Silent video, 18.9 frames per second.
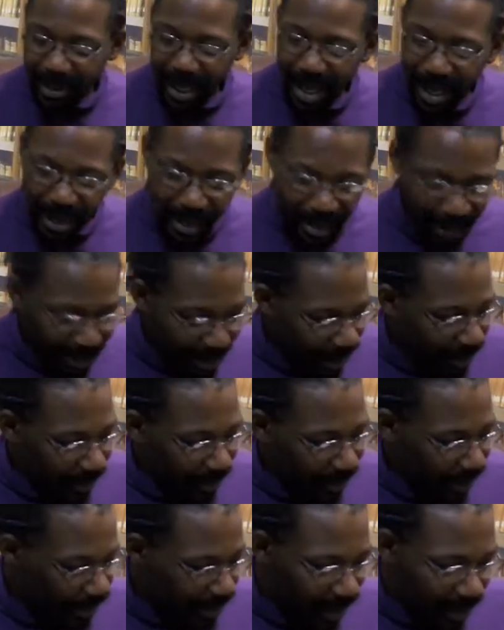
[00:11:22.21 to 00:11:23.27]
Ah, sound
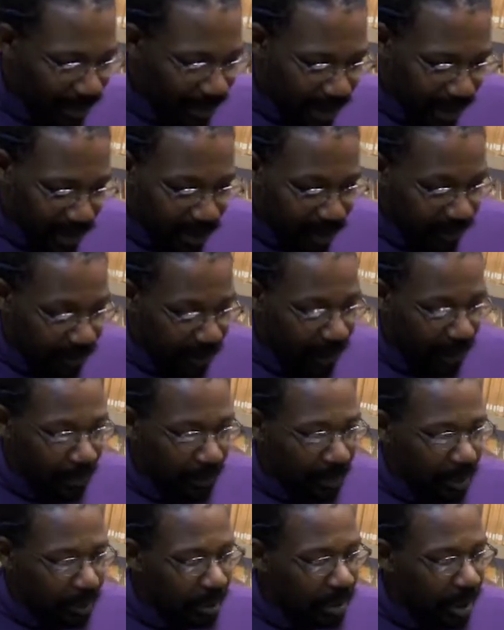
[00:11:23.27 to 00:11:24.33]
and all that stuff.
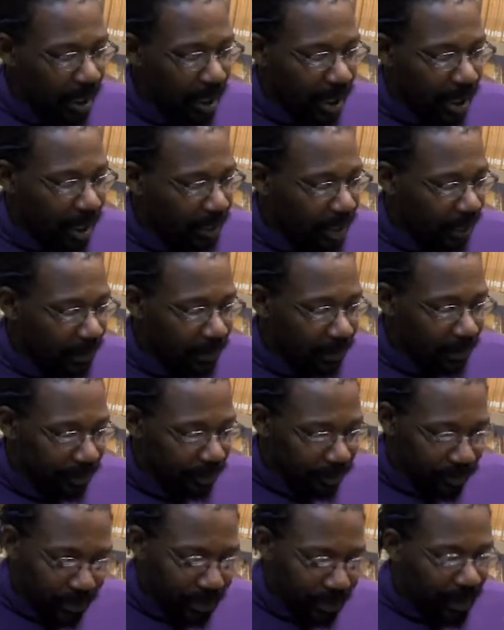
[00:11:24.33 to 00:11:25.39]
But yeah, I mean,
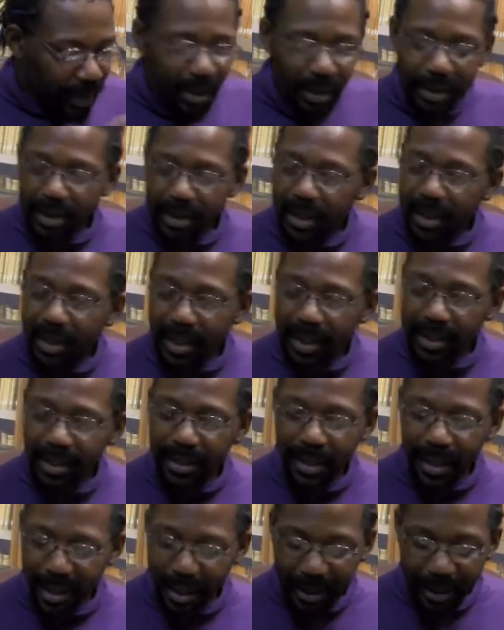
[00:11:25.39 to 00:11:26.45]

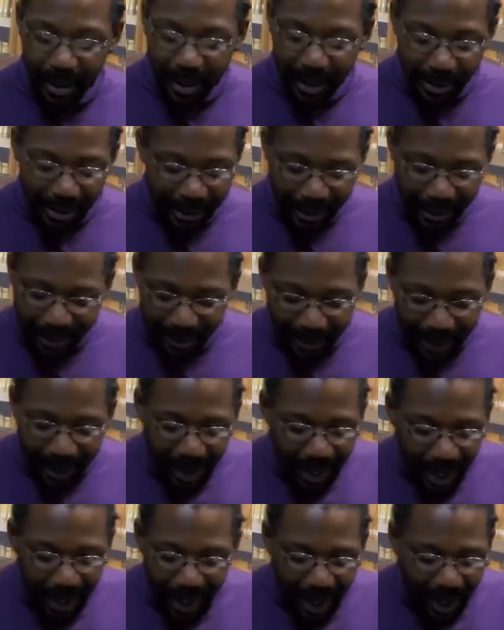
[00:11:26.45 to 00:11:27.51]
seriously, it's
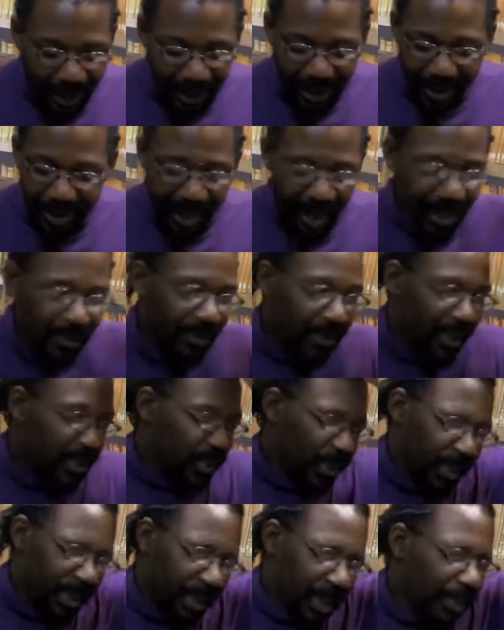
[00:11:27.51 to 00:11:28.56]
I, I just have these
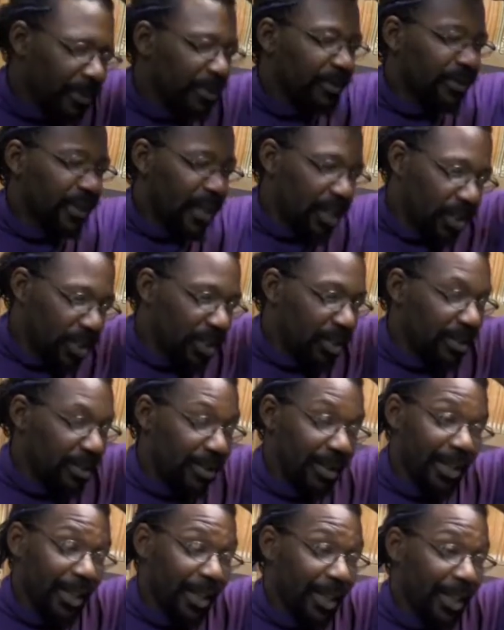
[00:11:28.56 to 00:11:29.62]
word observations.
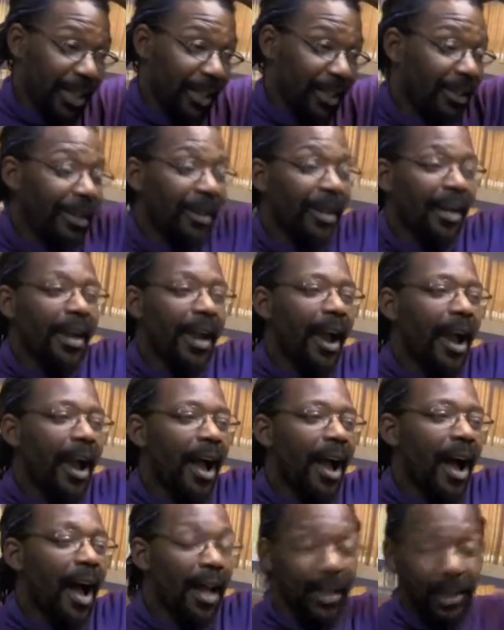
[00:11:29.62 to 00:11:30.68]
And again,
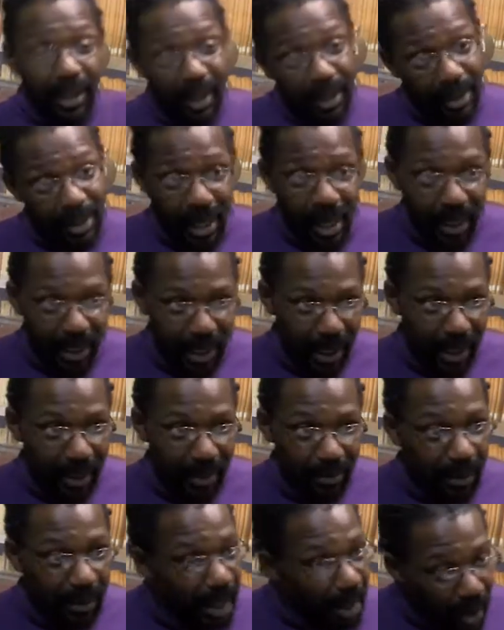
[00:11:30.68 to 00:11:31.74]
I like the idea.
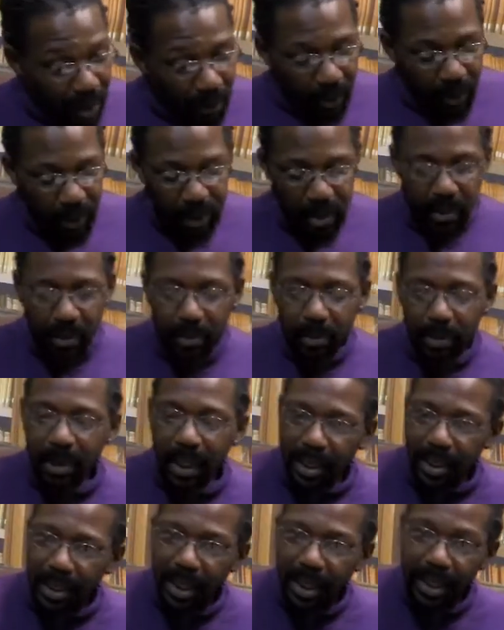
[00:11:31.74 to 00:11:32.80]
I, I really do
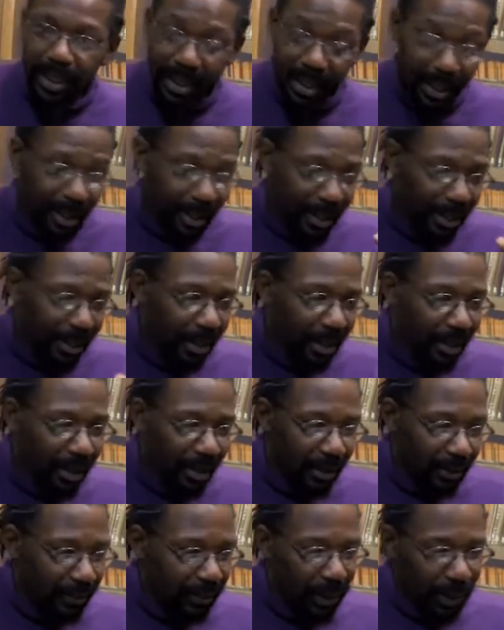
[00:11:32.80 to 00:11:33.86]
like the idea
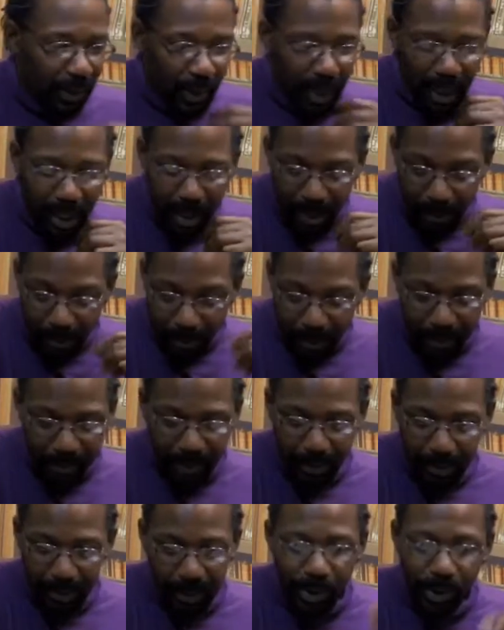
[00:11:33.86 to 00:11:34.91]
of doing um
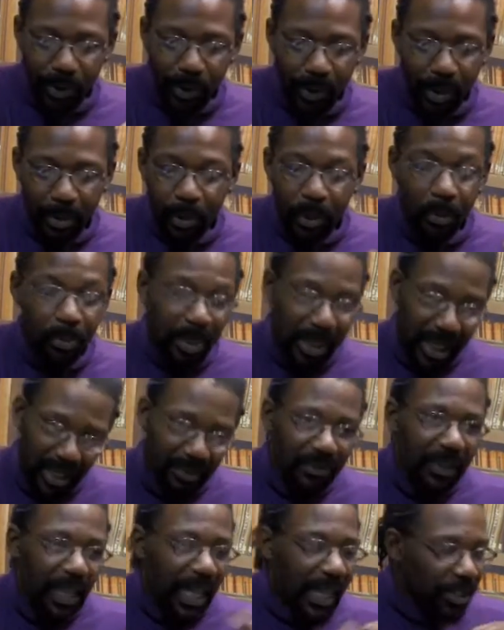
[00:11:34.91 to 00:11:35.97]
doing more Beat It
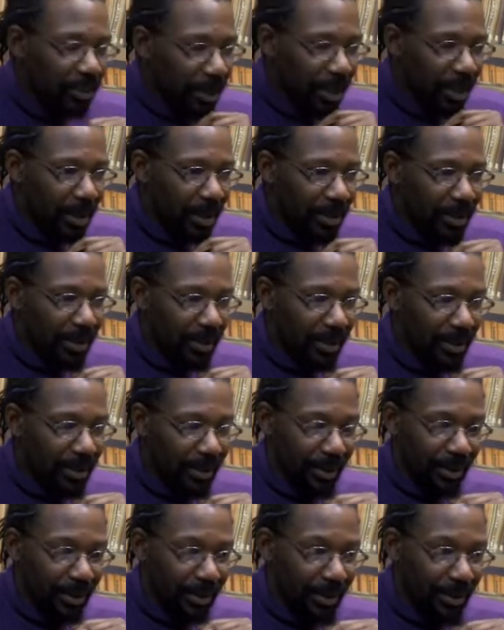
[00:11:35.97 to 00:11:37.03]
flash mobs just
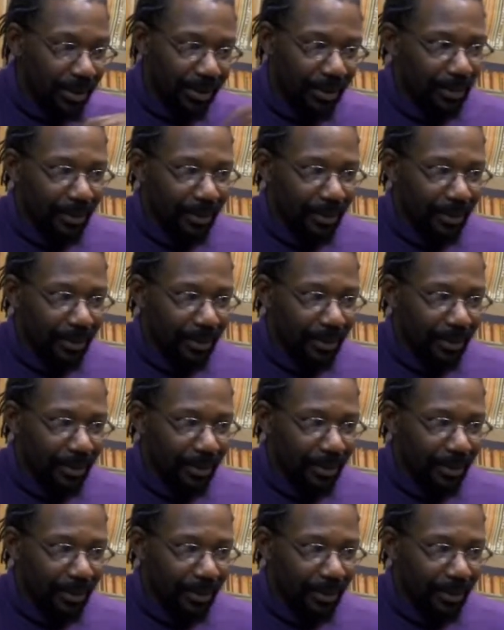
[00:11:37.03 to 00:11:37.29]
because,